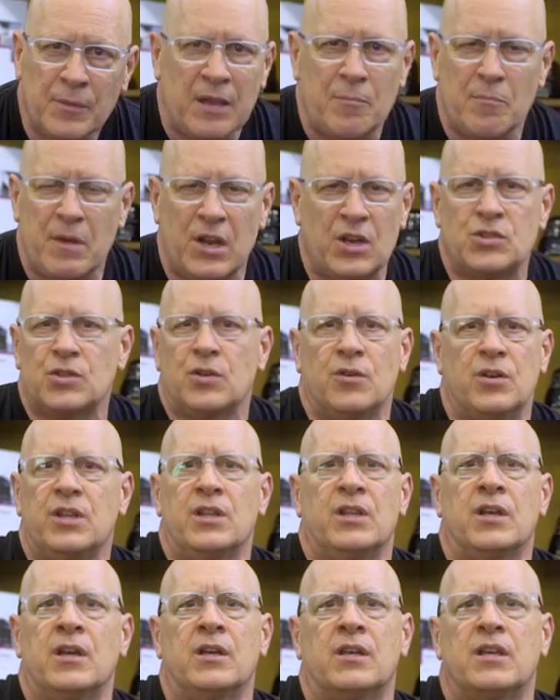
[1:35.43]
They minister to
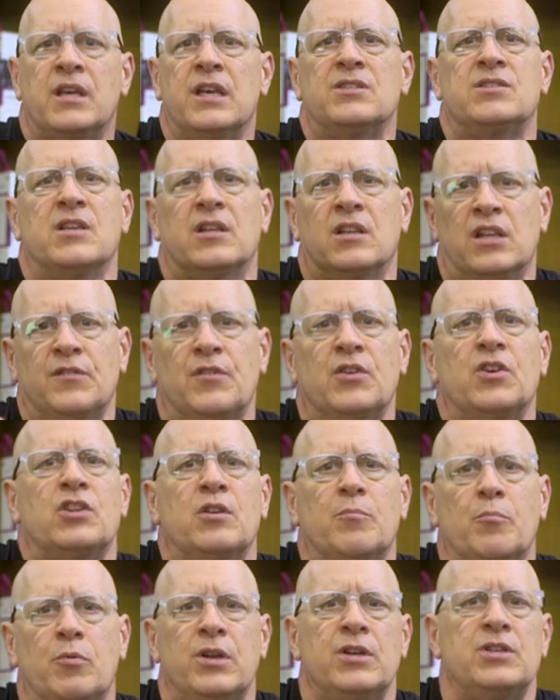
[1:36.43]
the kids that live under
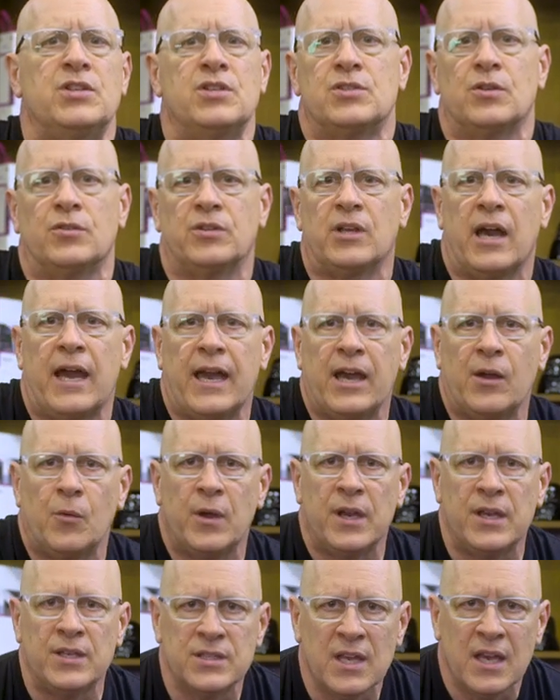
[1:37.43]
the bridges on the
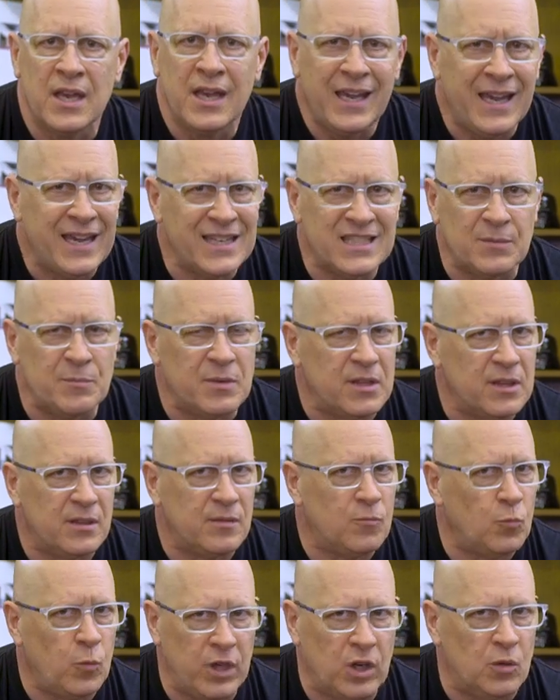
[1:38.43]
highways. He said, but
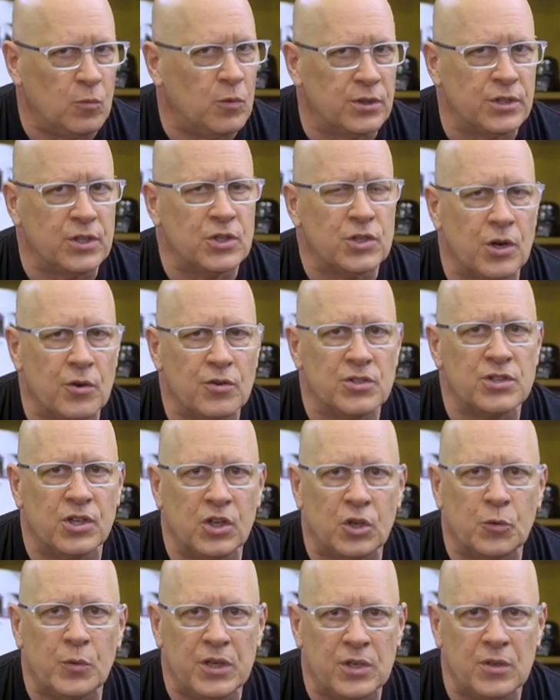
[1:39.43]
we don't want the church to
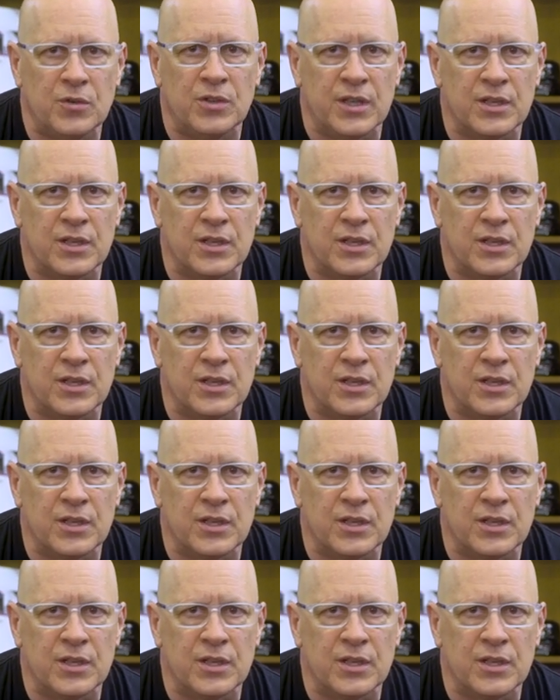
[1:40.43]
know we do